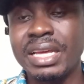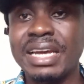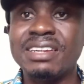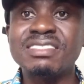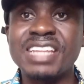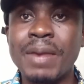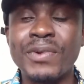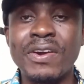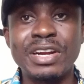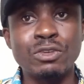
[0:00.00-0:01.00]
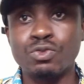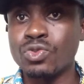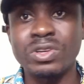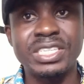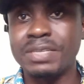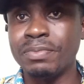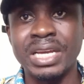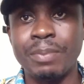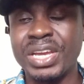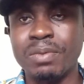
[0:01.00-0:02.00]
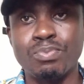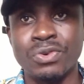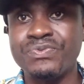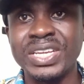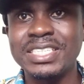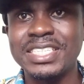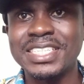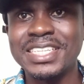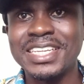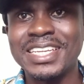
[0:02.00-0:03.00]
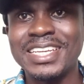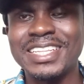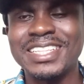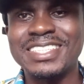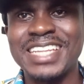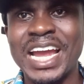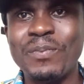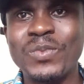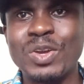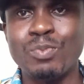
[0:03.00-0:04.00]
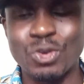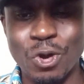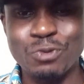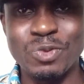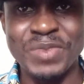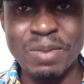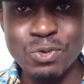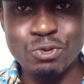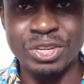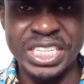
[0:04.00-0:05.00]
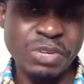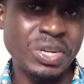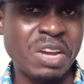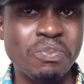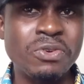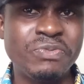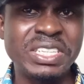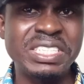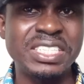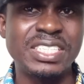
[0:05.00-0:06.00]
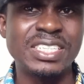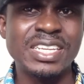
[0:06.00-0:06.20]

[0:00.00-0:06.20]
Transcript: And this time around, it's not, prophase. This time, because we've been able to deal with the prophases,